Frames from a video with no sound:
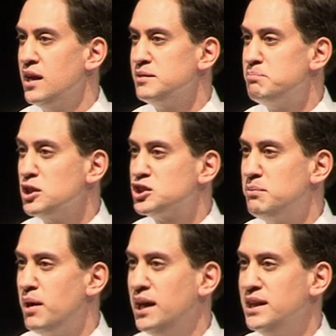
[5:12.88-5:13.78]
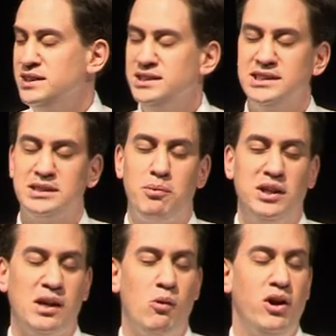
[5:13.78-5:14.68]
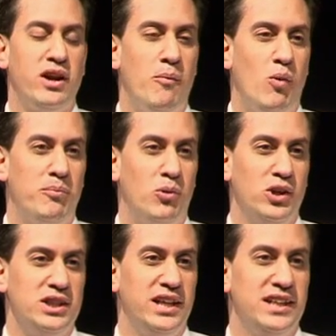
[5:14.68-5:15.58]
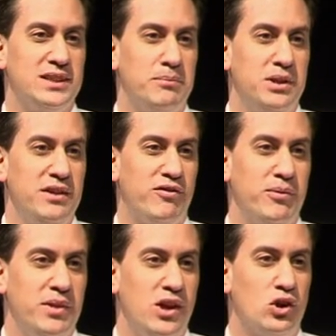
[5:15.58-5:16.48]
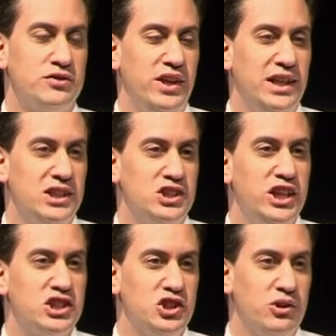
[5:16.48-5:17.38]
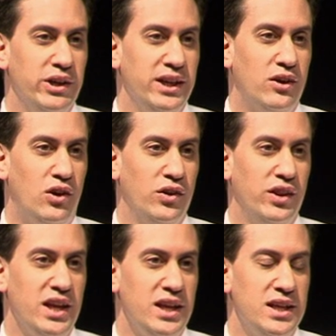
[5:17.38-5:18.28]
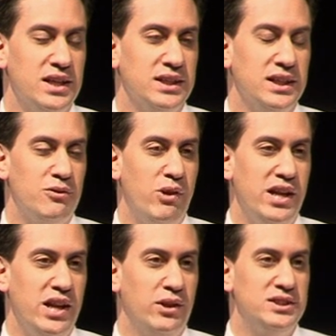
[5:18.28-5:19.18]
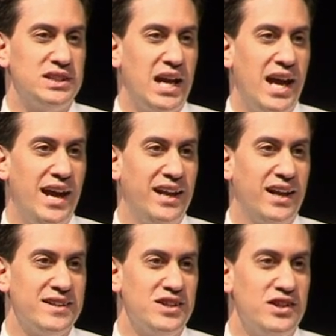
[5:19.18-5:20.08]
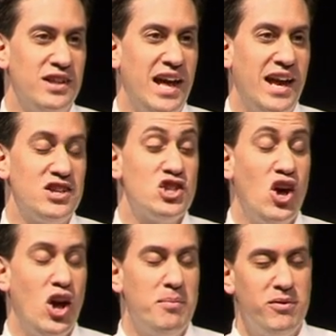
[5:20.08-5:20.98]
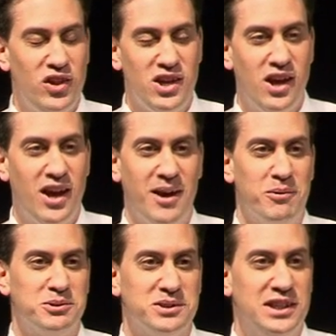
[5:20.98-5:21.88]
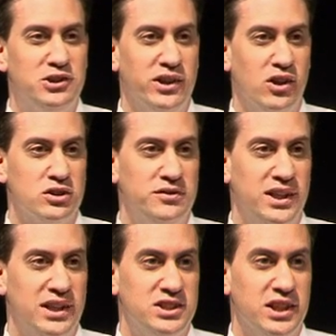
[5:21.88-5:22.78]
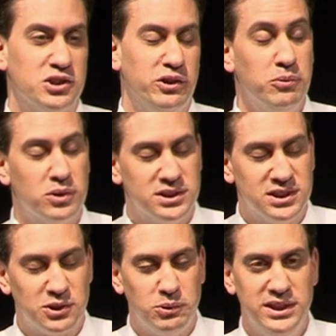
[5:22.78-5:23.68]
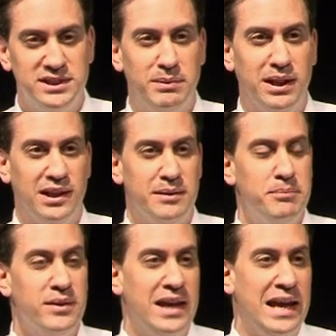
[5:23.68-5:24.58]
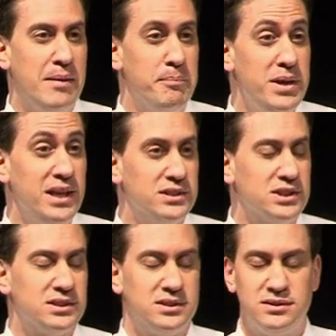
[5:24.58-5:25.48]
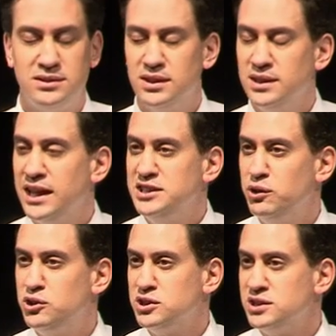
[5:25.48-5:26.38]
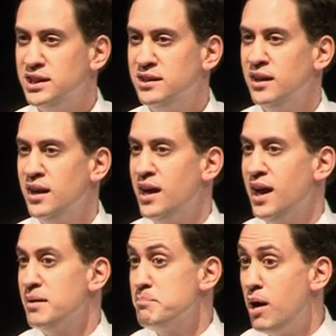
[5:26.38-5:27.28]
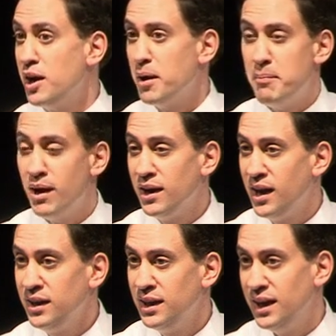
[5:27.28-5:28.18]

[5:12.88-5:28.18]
much to my surprise, I woke up one morning to hear somebody from the Oxford English Dictionary on the radio saying that their term of the year, which was entering the Oxford English Dictionary, was the squeeze middle. It beat, just so in case you're interested, Bunga Bunga